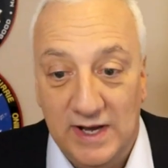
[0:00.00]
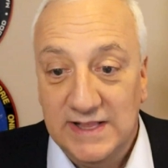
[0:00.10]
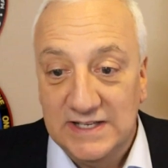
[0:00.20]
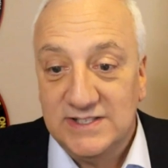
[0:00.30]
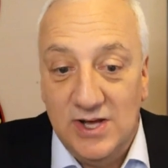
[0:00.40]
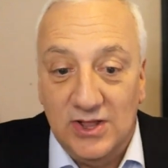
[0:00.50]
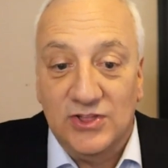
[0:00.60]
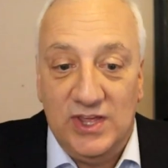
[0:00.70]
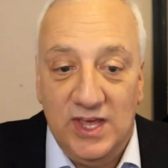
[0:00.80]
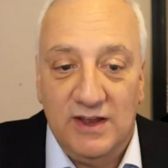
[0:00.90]
Right? That's the other
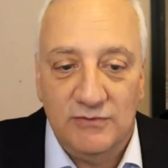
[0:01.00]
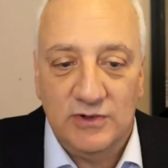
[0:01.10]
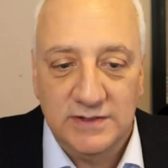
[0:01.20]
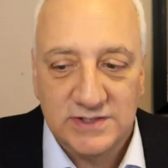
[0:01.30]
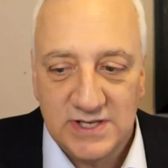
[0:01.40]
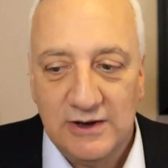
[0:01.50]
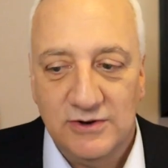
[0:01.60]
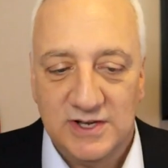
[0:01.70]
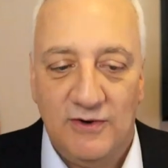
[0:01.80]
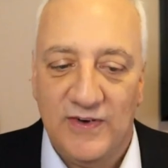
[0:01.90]
thing. You can really
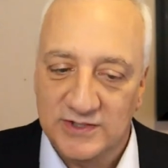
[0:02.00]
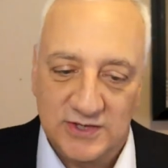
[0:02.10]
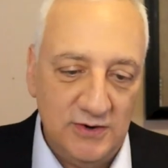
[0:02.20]
psych yourself out.